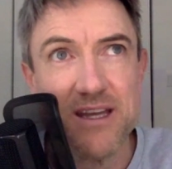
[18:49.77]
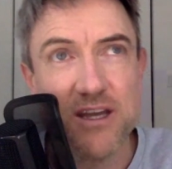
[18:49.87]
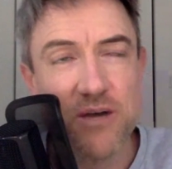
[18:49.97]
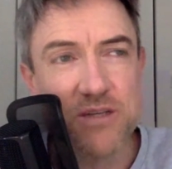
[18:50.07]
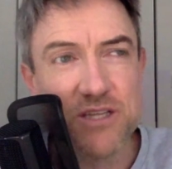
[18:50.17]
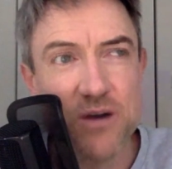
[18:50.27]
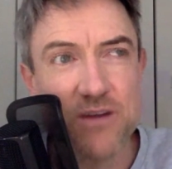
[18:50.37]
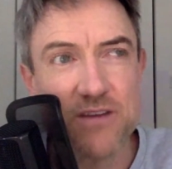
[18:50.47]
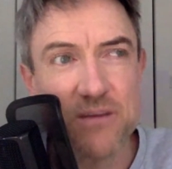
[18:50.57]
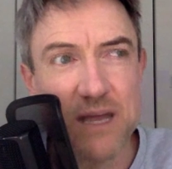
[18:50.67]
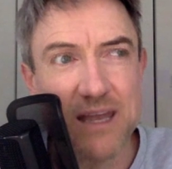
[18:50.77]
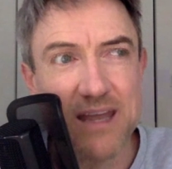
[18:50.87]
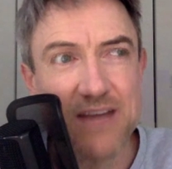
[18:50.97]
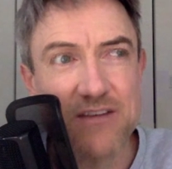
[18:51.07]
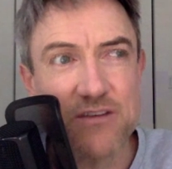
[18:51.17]
You know, I was noticing my
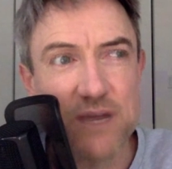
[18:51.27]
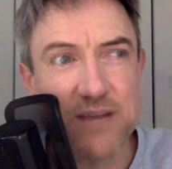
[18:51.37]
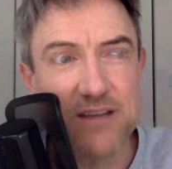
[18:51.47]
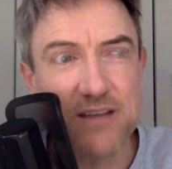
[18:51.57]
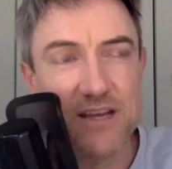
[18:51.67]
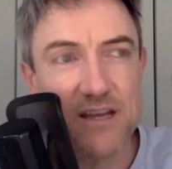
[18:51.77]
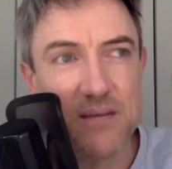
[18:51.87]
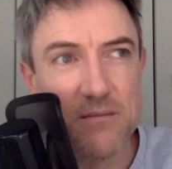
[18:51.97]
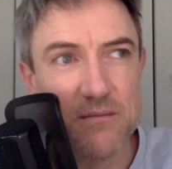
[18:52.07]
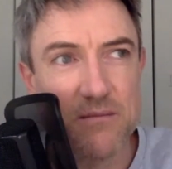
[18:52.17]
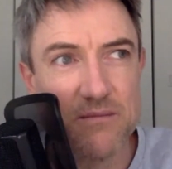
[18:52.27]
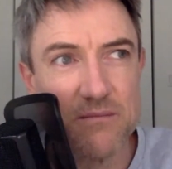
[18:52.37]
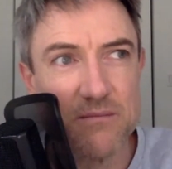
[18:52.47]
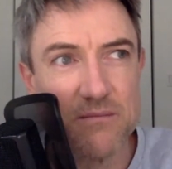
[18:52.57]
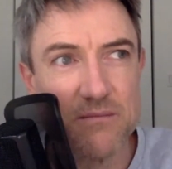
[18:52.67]
leg strength getting
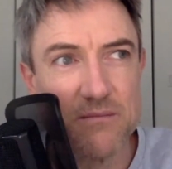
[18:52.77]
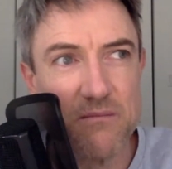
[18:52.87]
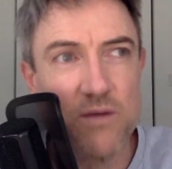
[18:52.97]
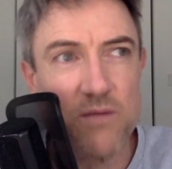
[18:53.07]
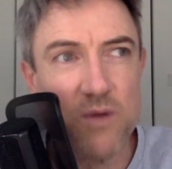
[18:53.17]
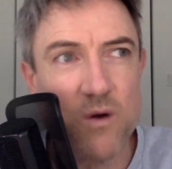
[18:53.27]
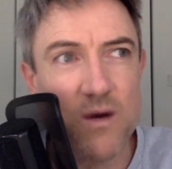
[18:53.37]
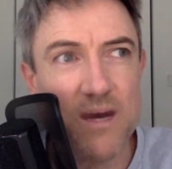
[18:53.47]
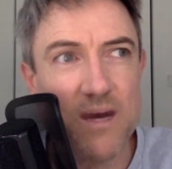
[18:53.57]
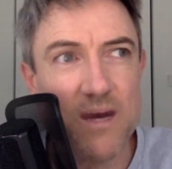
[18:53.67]
more and more,